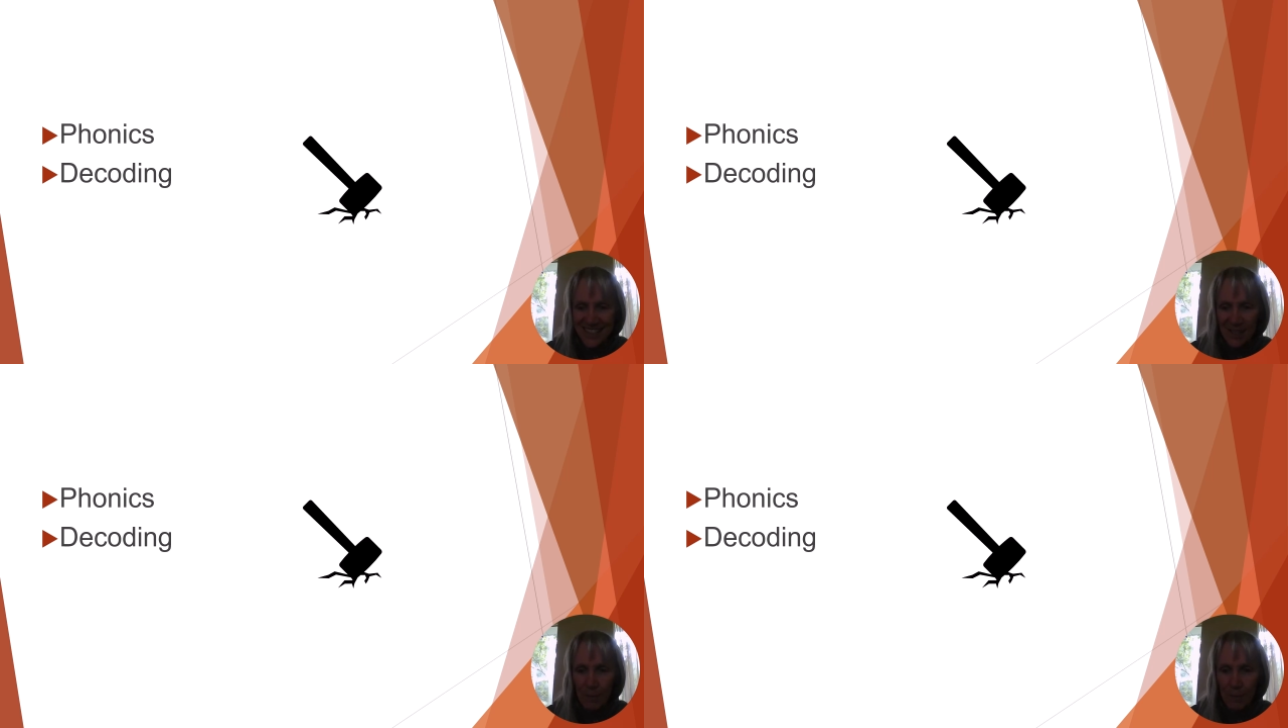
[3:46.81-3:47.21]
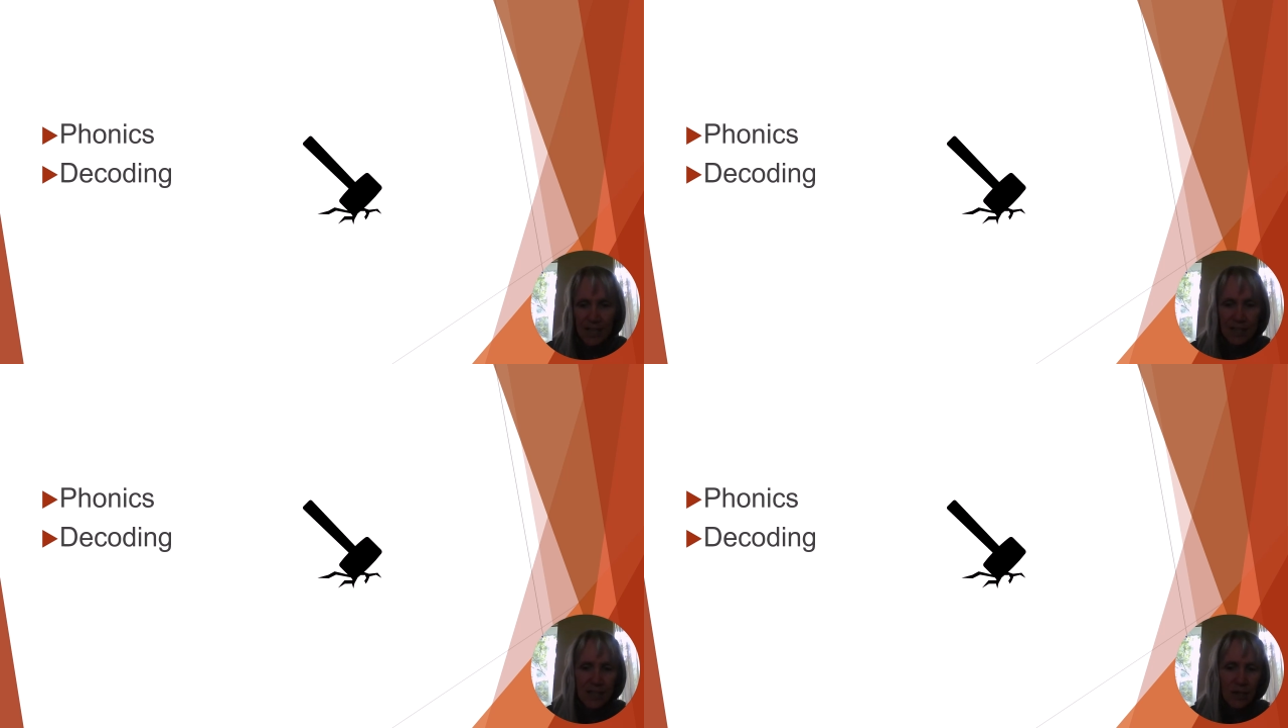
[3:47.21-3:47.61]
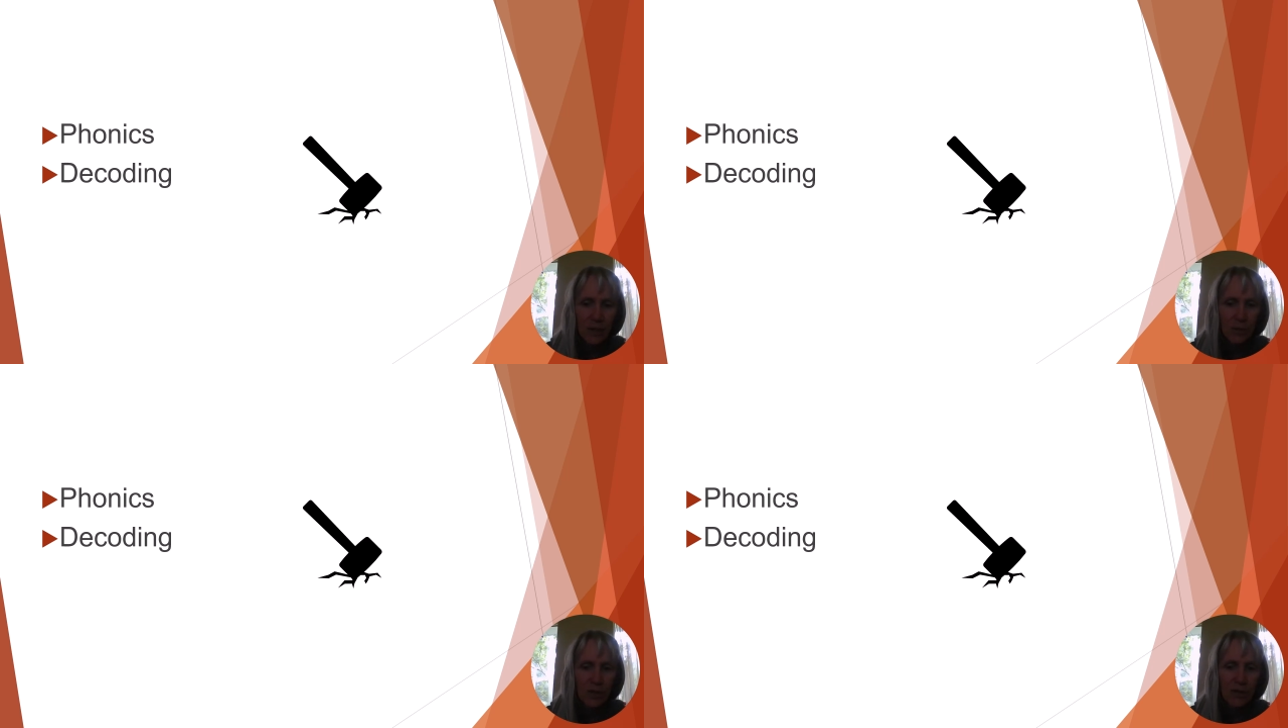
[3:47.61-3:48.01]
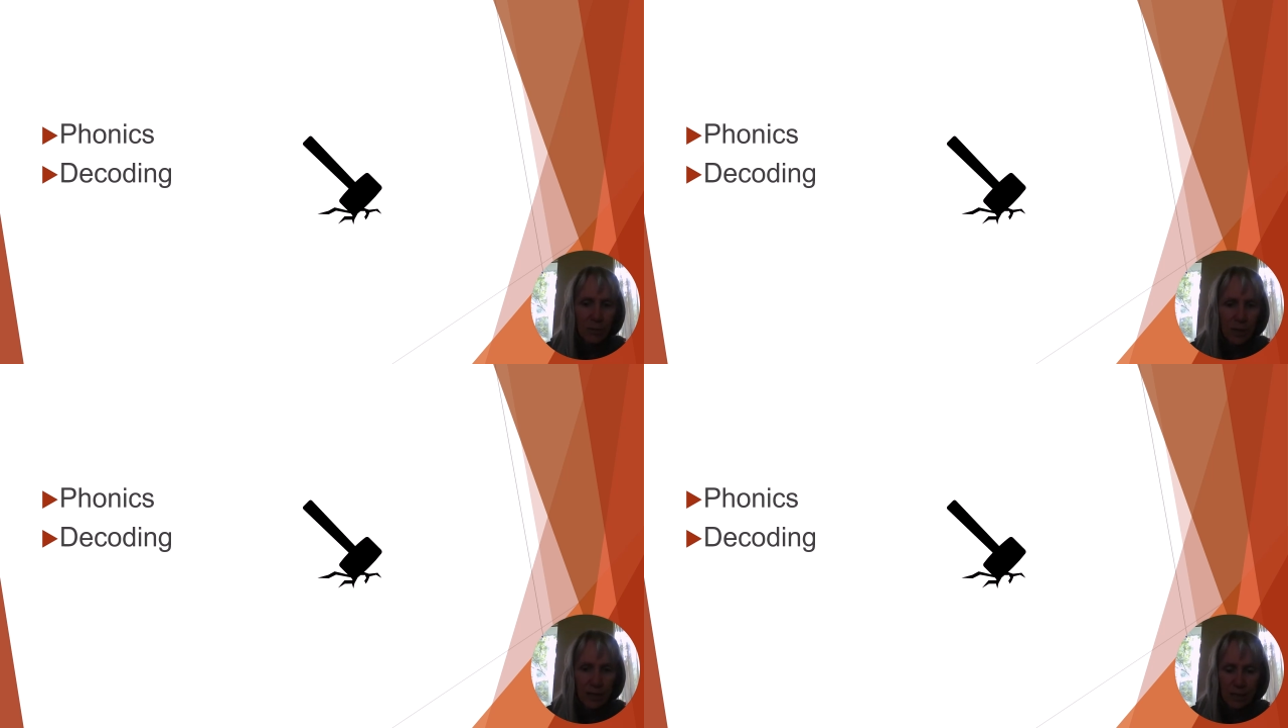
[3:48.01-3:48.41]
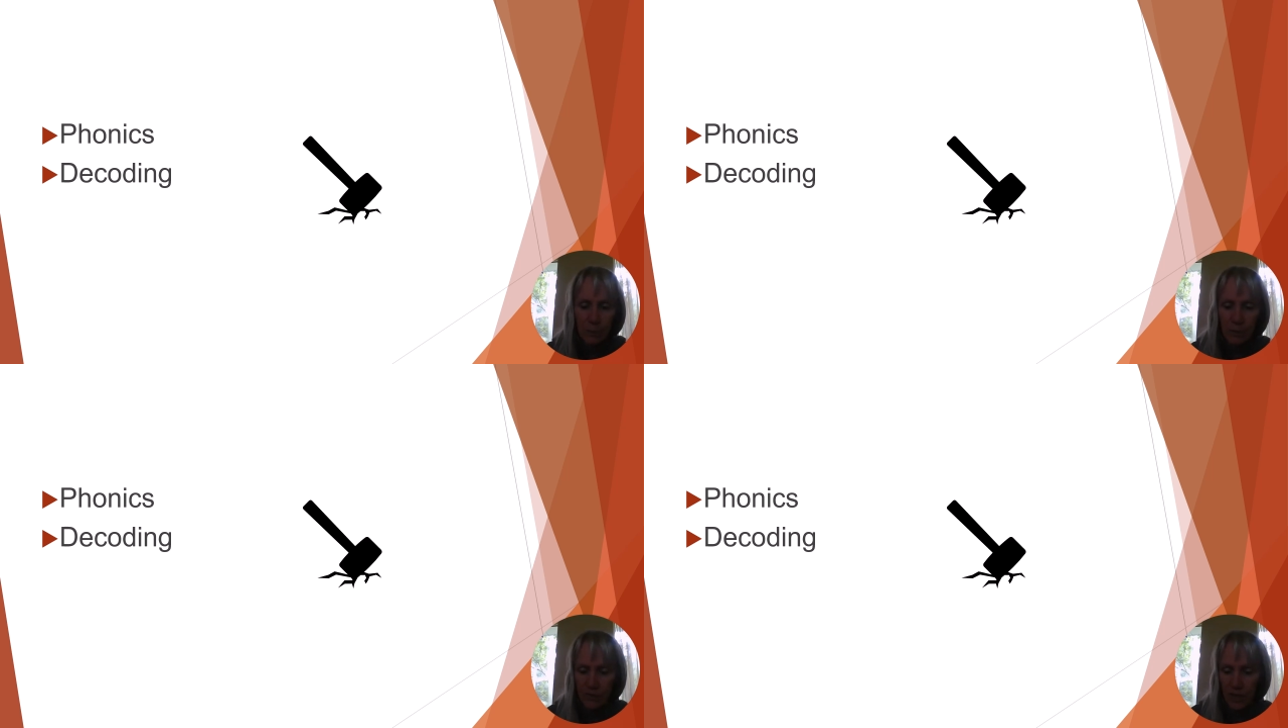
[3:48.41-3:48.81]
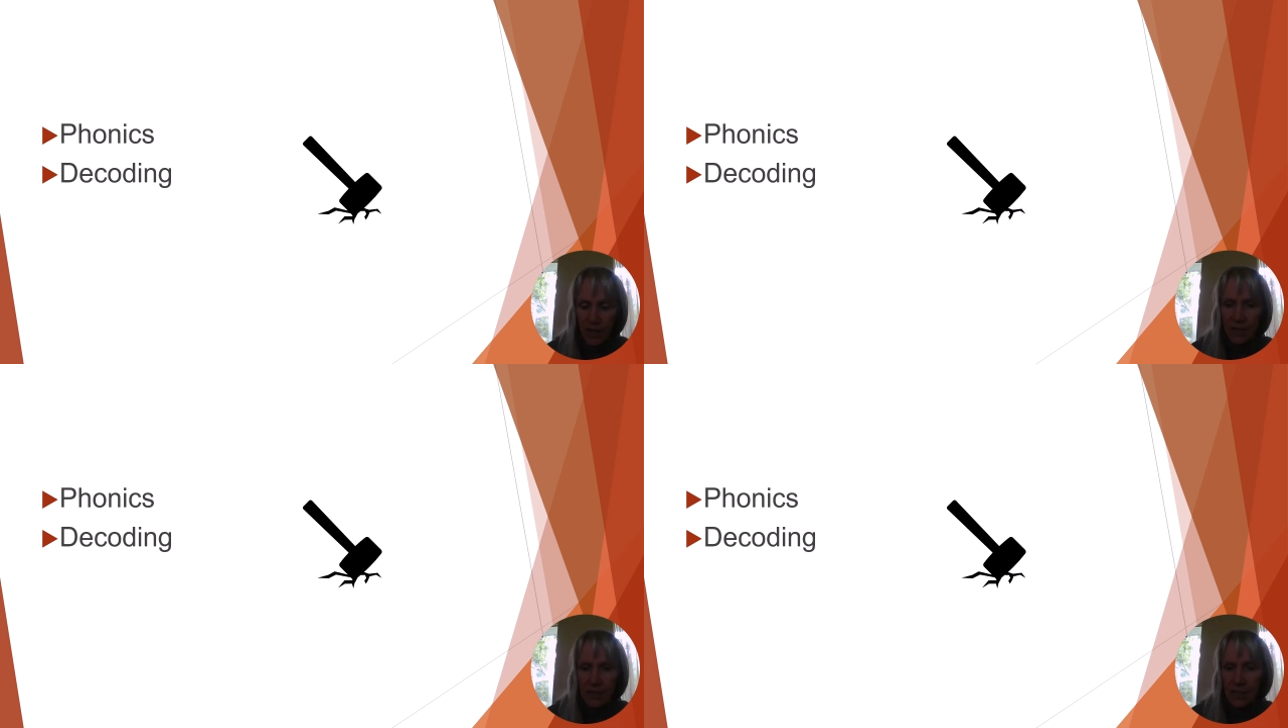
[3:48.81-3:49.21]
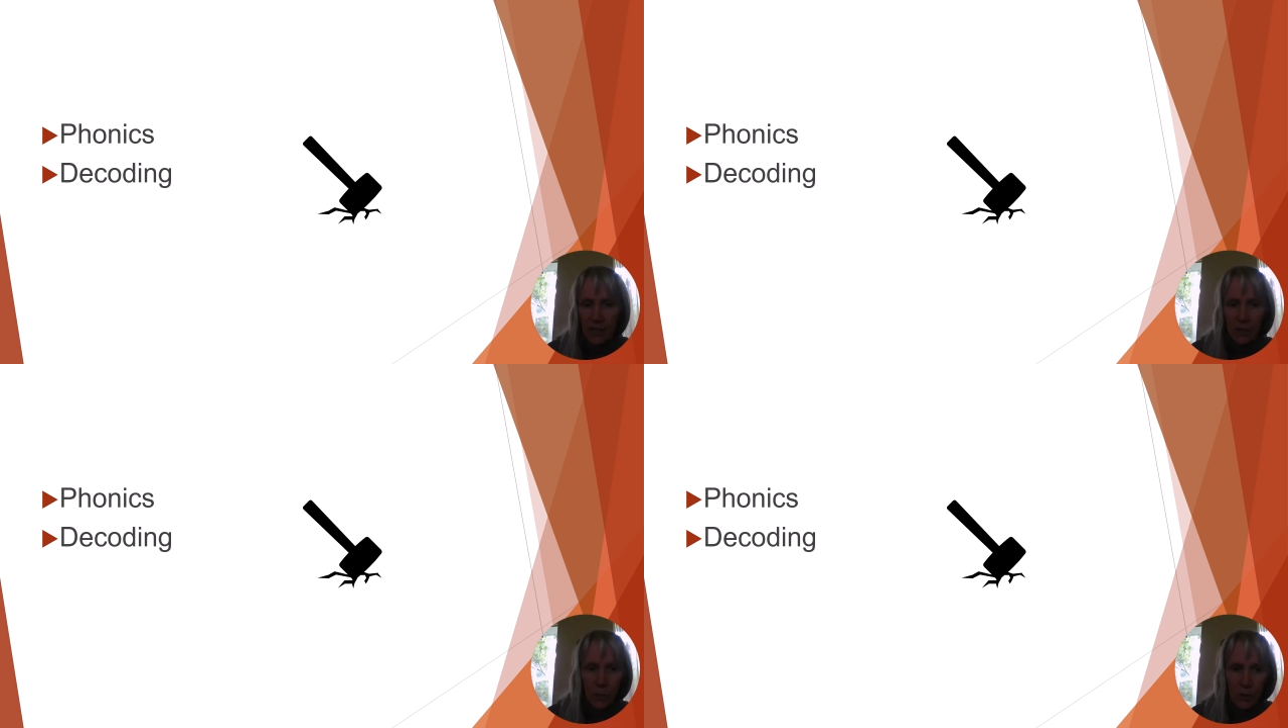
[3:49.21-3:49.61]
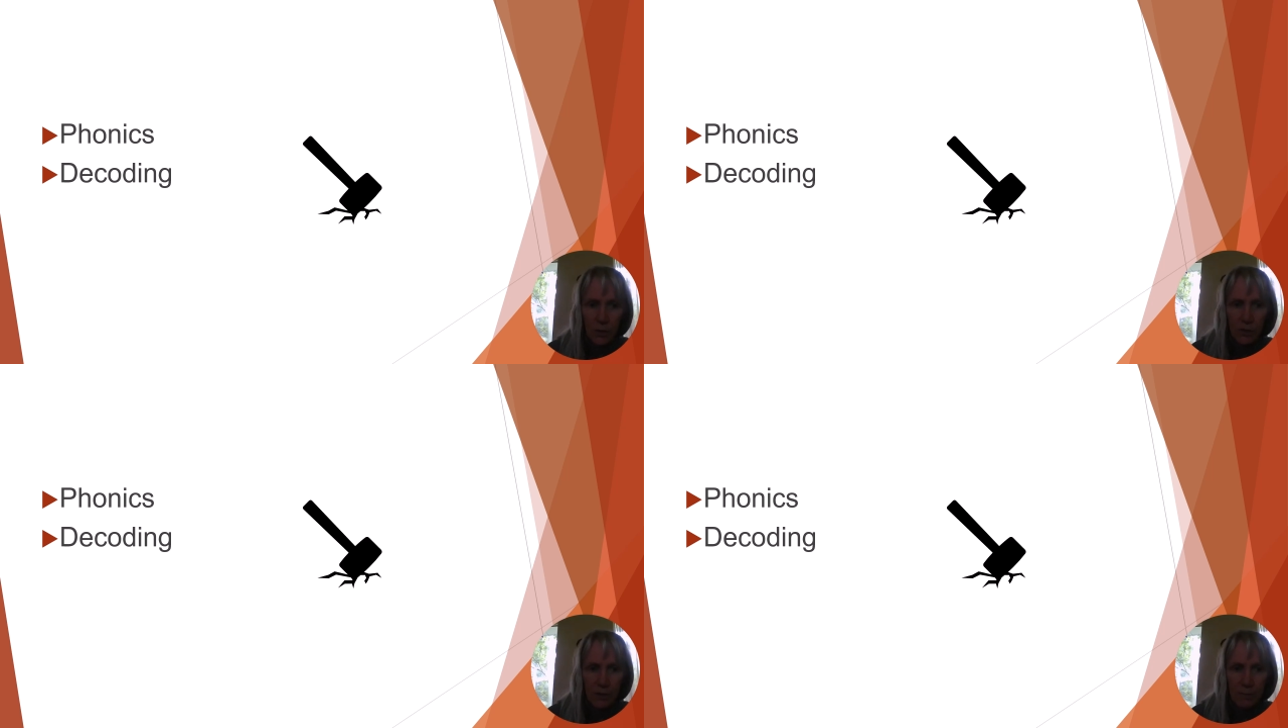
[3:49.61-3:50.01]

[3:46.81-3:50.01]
the basic unit of meaning we find in each word.